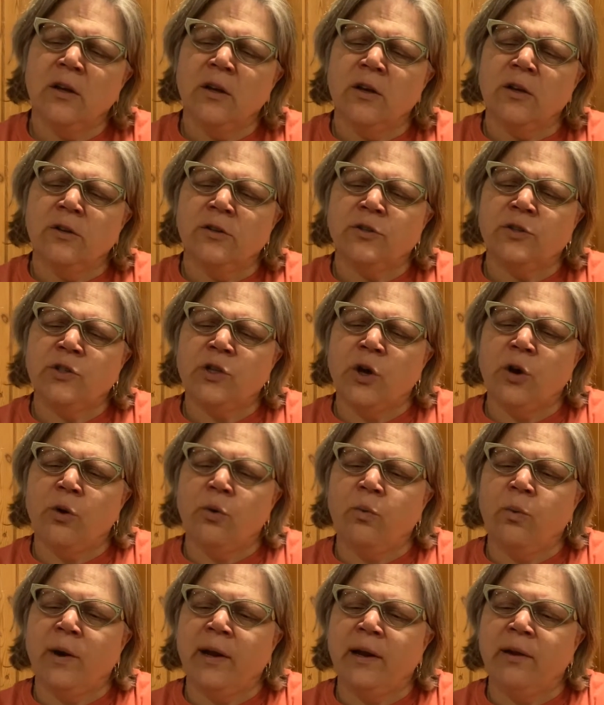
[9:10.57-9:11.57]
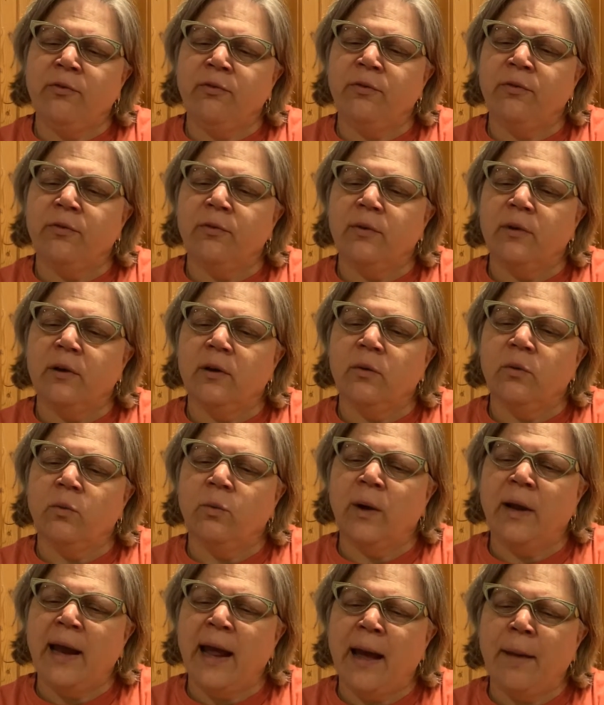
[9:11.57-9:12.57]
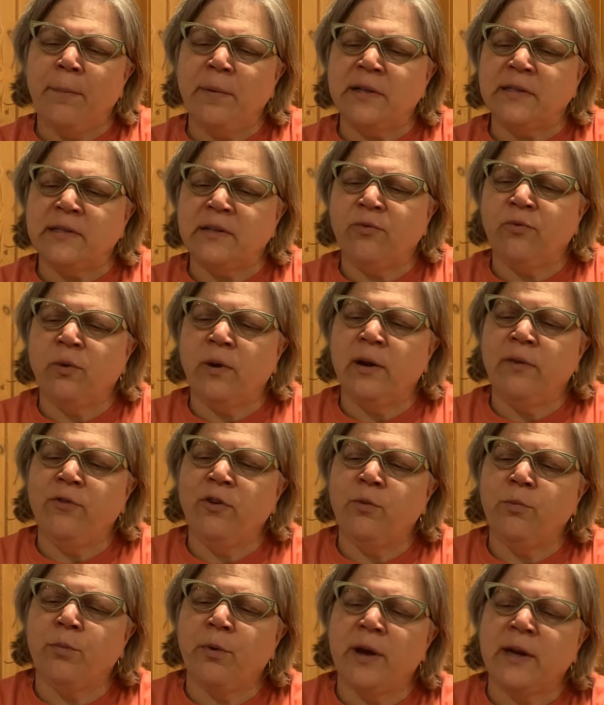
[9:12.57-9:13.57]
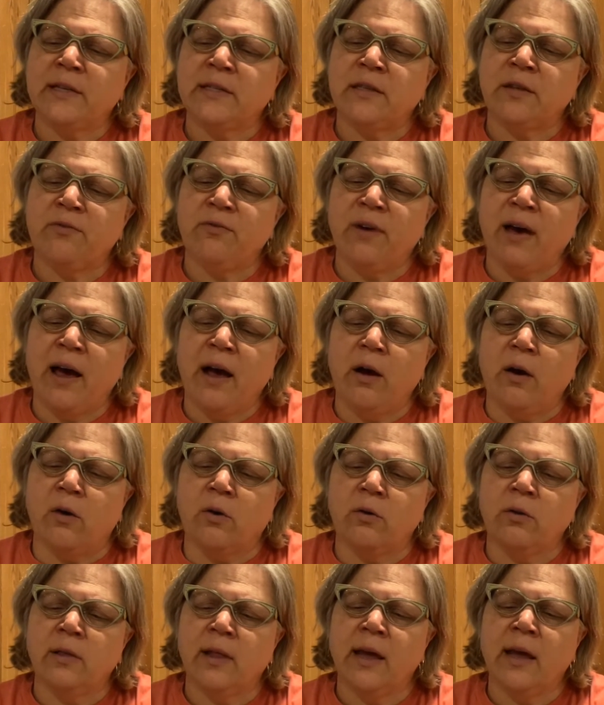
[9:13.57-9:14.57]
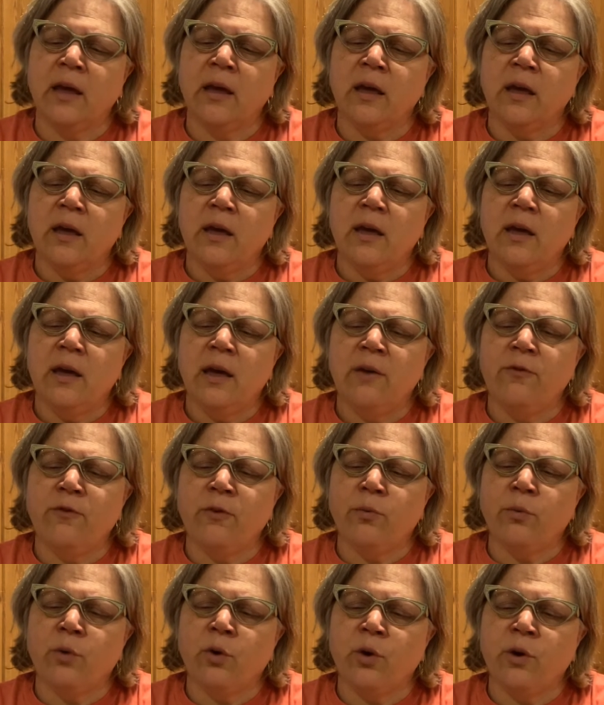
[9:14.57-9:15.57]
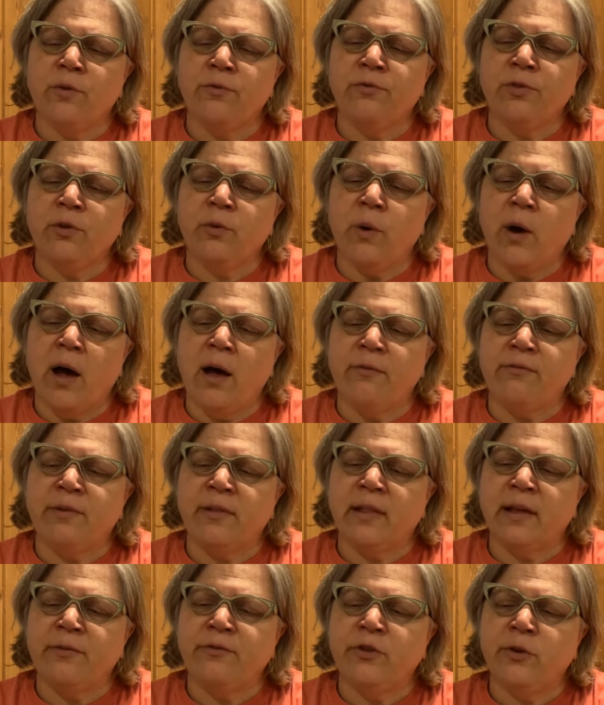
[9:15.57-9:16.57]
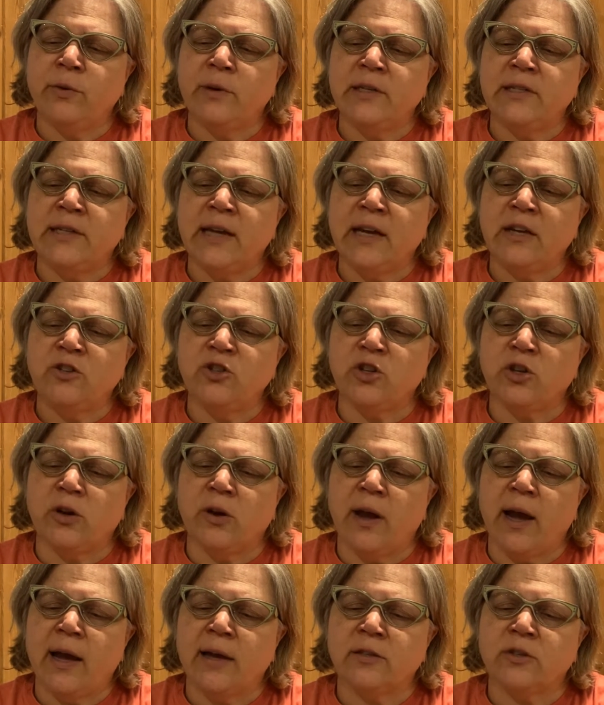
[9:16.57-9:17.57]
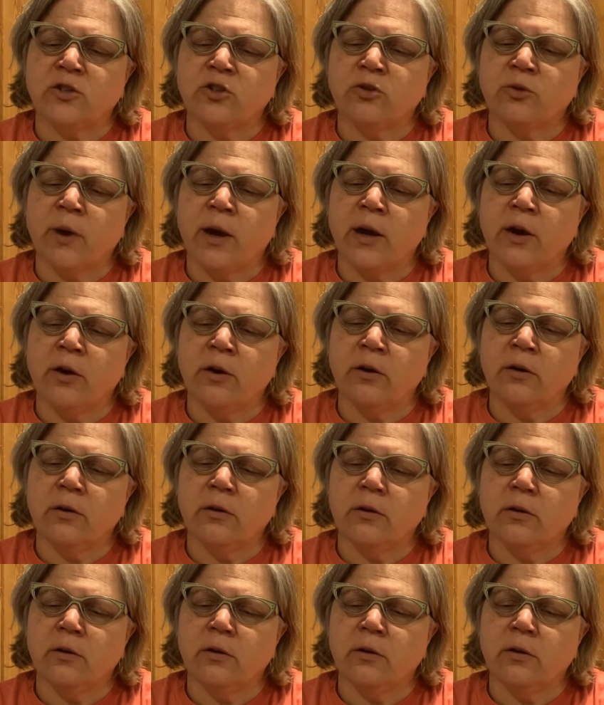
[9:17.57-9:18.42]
So what happens if one of you breaks the vow? Like if Aurora flew off and left you in danger, asked Gregor.